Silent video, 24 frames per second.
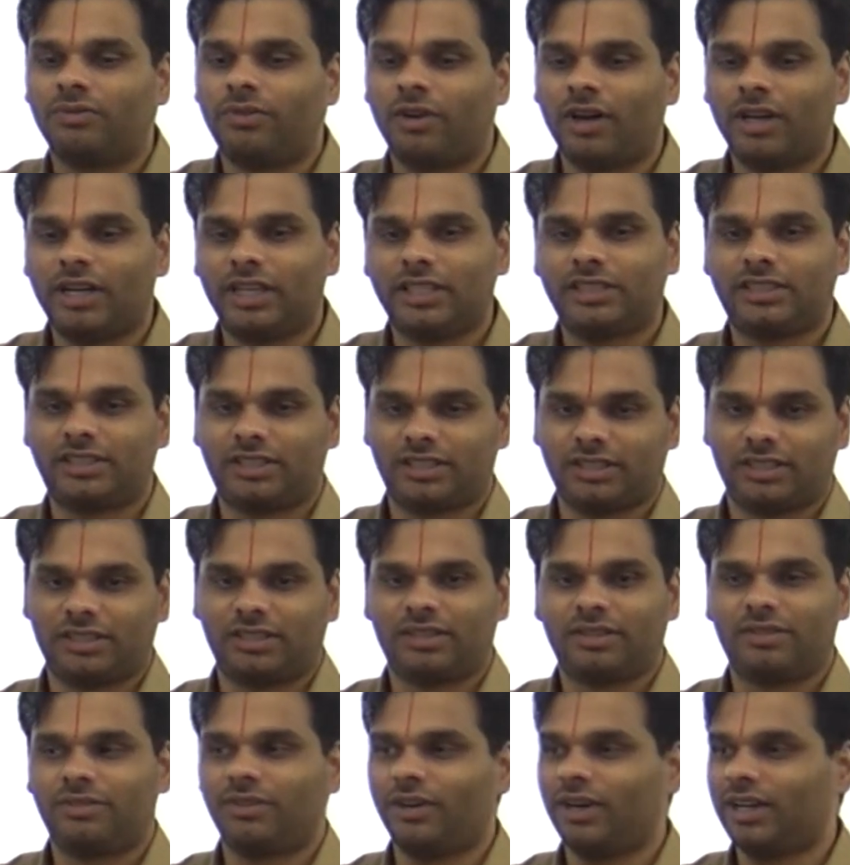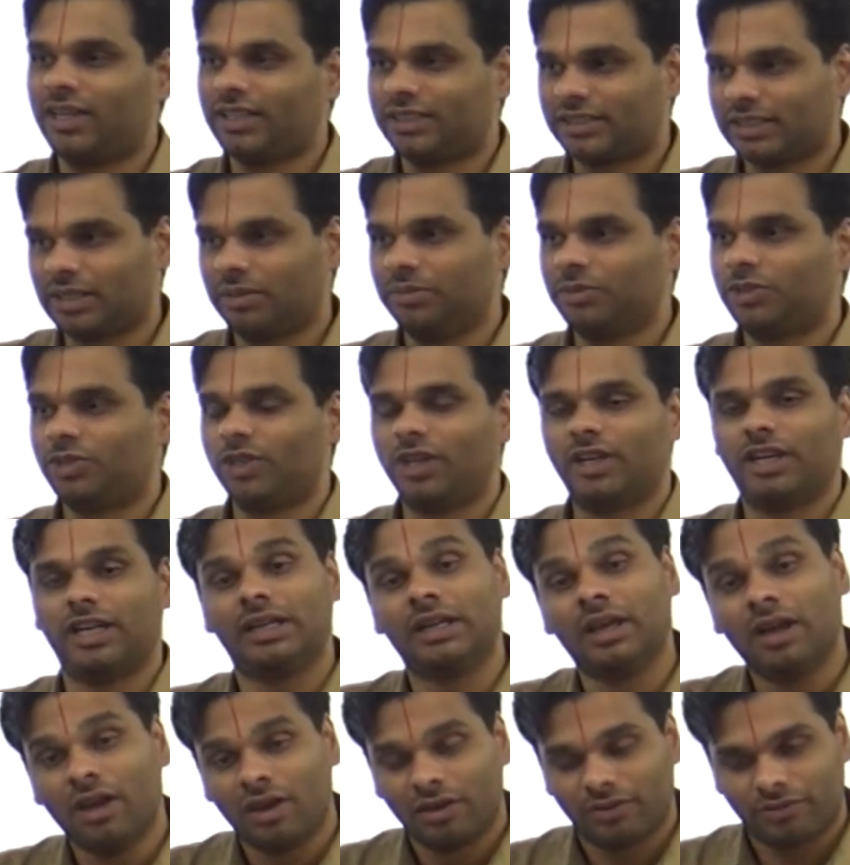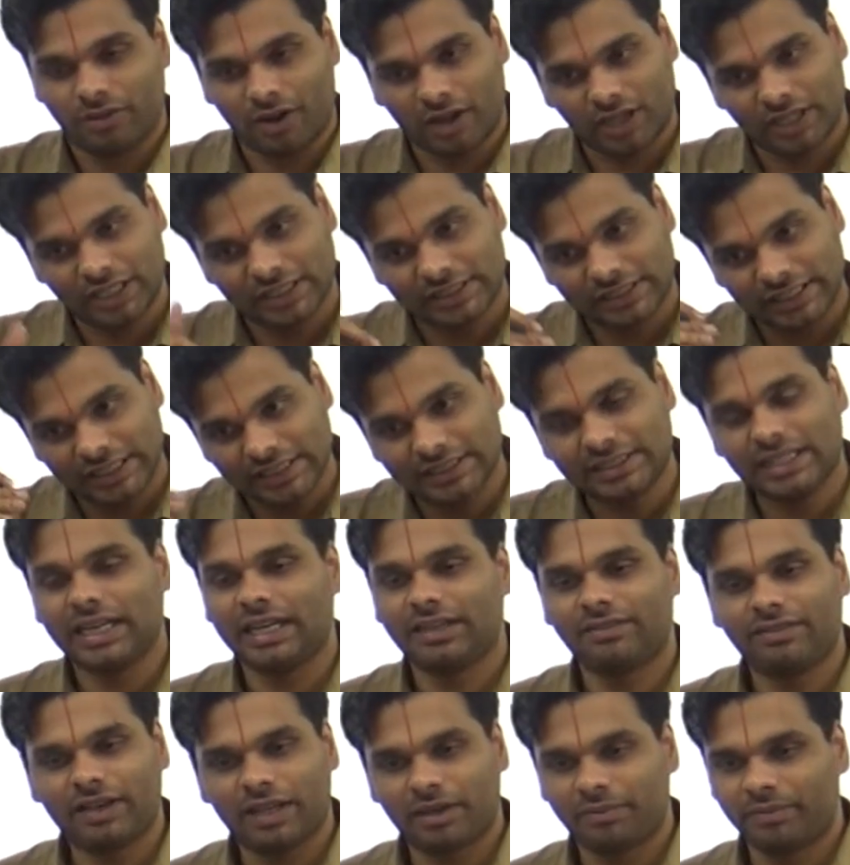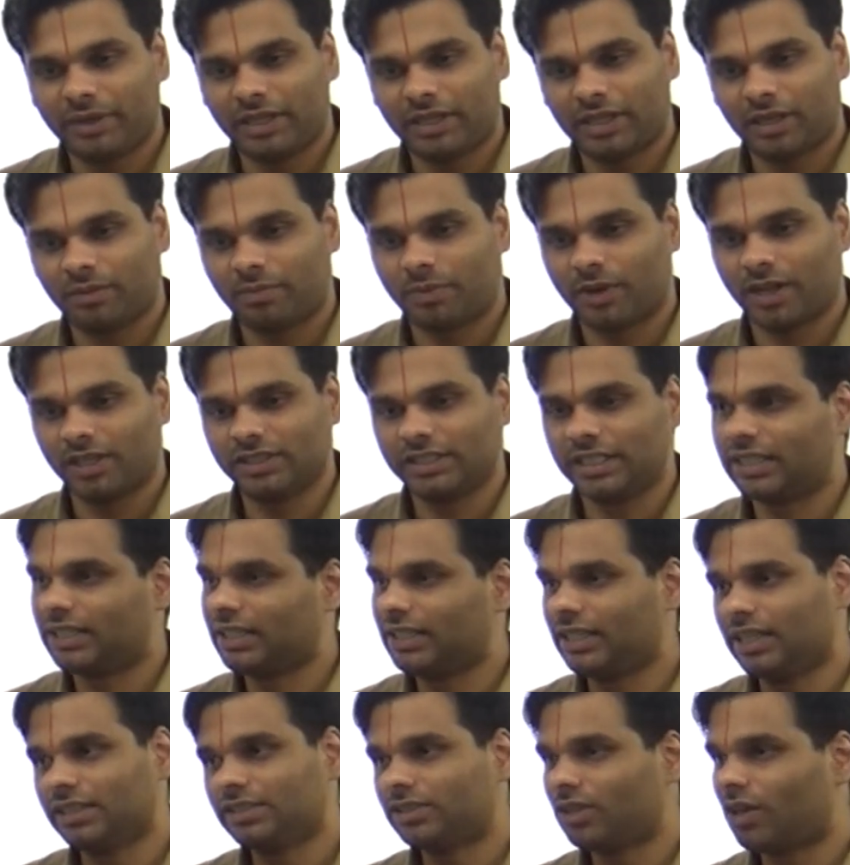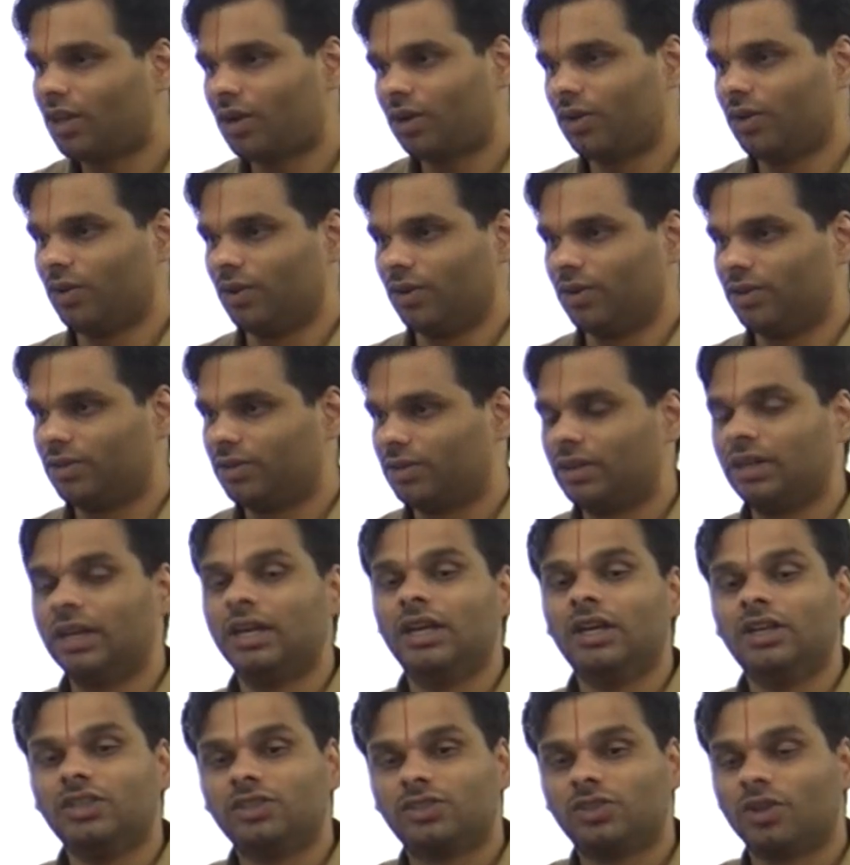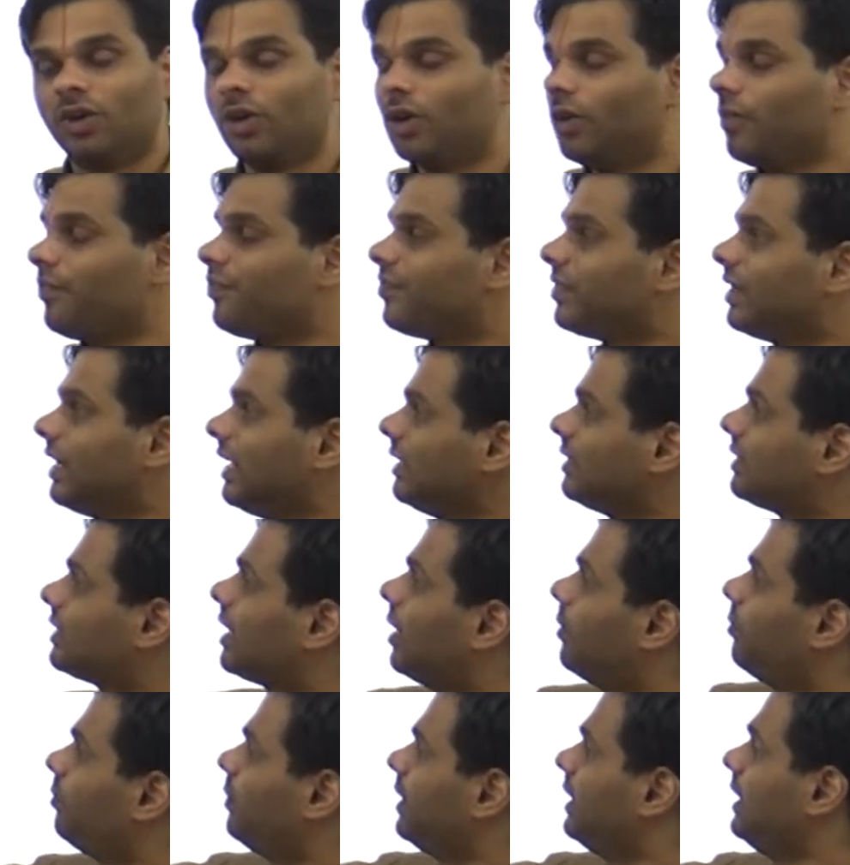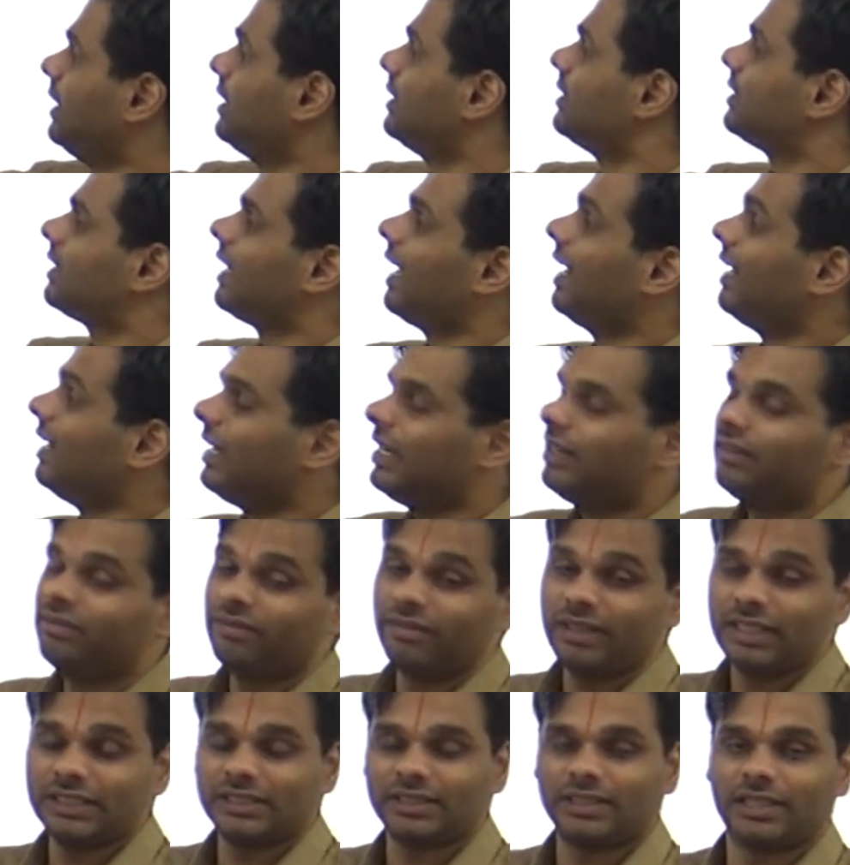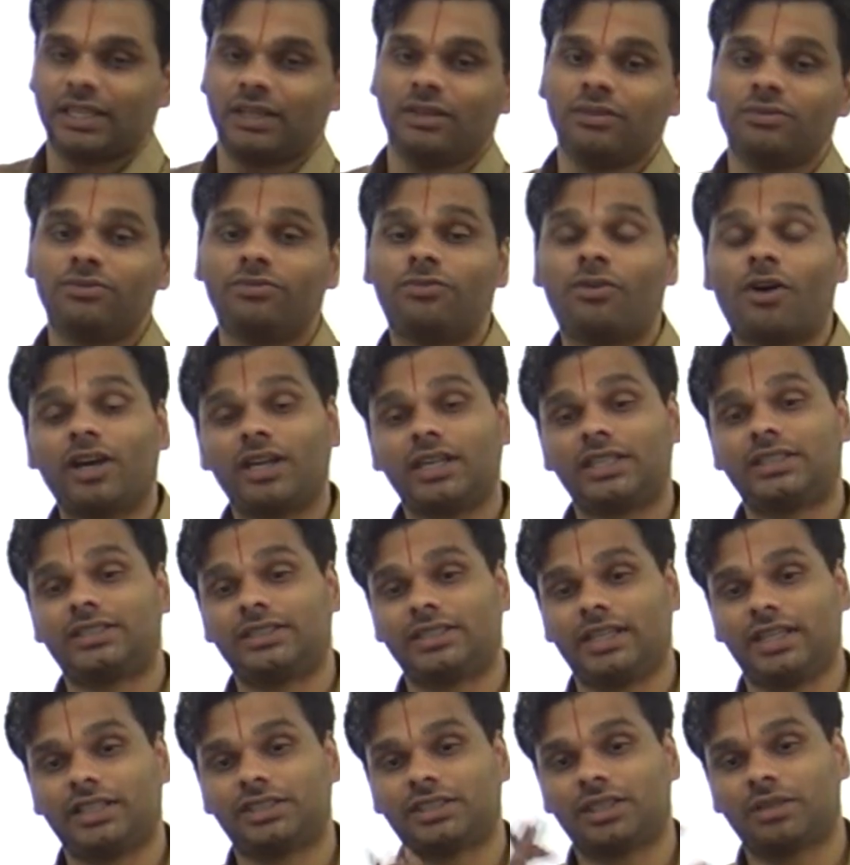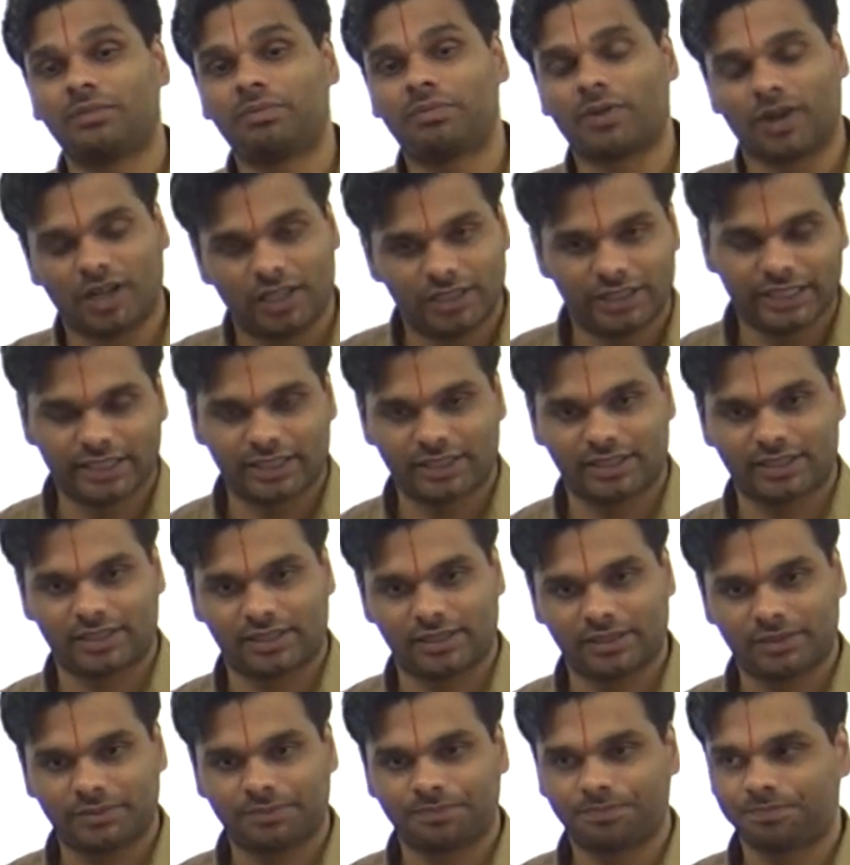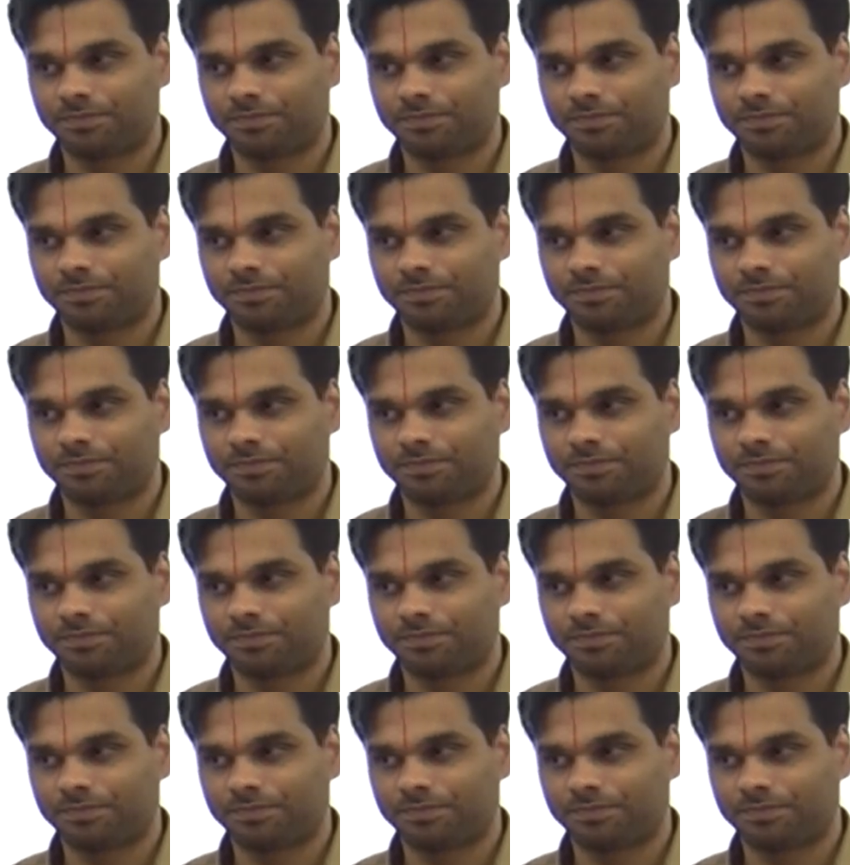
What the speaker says: Forest. Forest comes to your head. Forest is an environmental project. Yes or no? So these companies can invest in forestation projects.